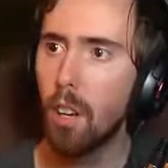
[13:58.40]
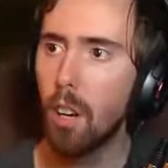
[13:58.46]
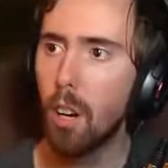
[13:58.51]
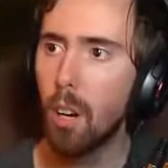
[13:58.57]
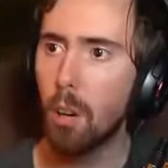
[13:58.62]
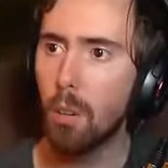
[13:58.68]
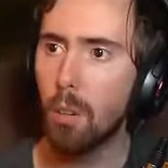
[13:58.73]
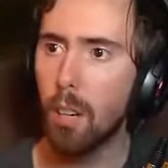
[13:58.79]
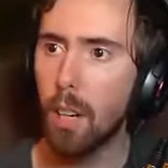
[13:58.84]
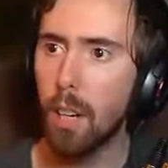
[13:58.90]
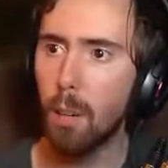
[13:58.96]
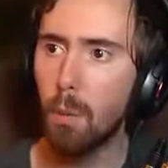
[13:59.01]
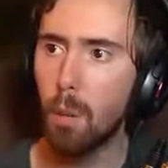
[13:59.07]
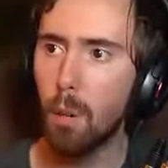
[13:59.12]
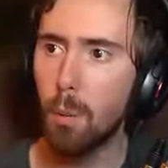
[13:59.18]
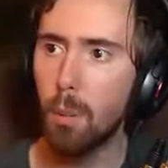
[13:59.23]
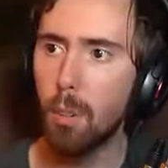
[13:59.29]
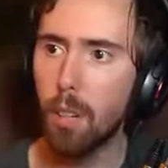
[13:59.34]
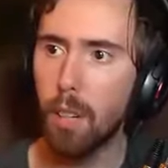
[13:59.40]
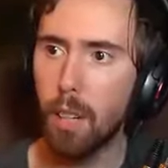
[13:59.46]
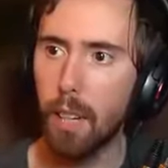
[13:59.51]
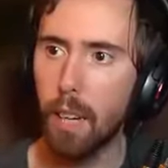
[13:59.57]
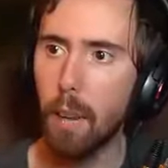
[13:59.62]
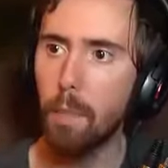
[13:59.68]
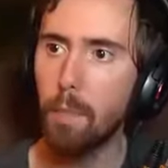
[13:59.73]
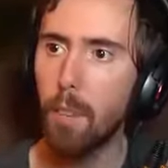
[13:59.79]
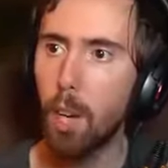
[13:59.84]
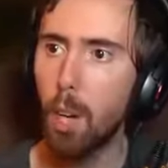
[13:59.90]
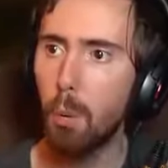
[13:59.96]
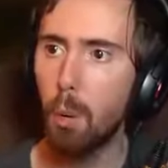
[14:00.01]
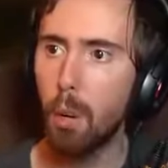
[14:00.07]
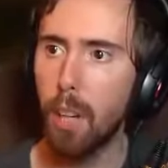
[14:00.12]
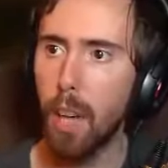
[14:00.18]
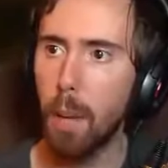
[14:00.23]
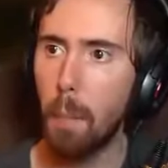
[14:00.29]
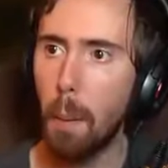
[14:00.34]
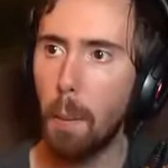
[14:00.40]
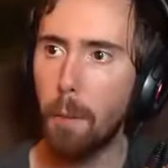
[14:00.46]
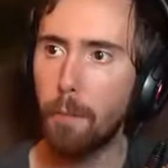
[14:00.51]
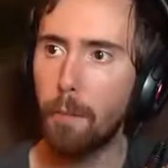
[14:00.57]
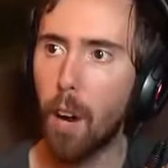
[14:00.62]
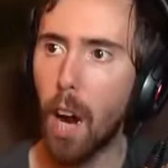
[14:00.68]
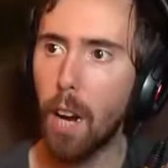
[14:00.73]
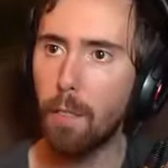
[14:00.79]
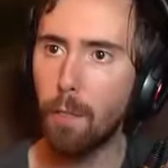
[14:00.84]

Okay, what are we looking at? We're looking at maybe five or